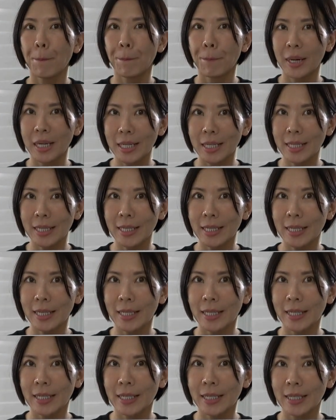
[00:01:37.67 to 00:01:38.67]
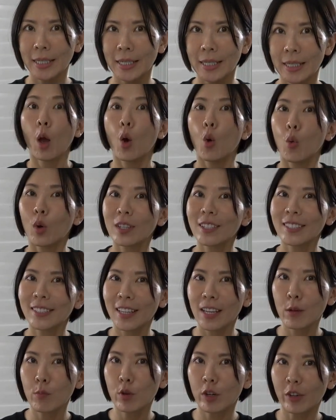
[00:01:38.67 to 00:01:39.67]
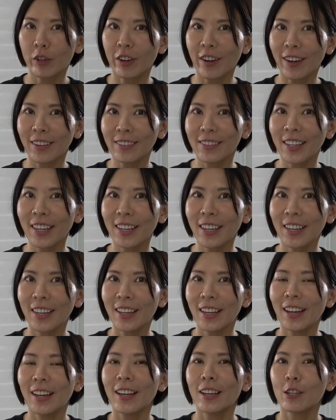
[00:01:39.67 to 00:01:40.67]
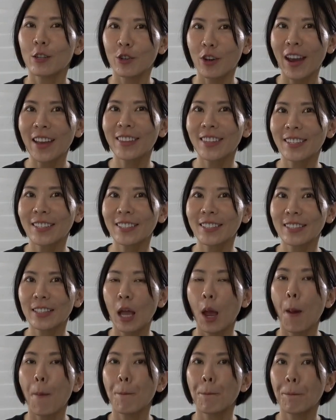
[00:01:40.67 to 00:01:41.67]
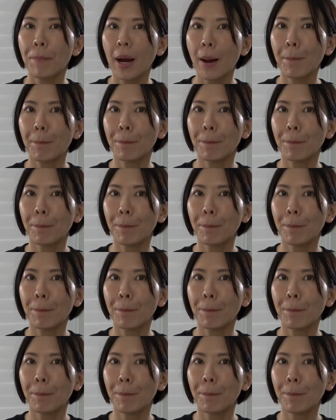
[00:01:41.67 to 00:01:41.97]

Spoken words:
P. Want to say it more correctly? Try this. P.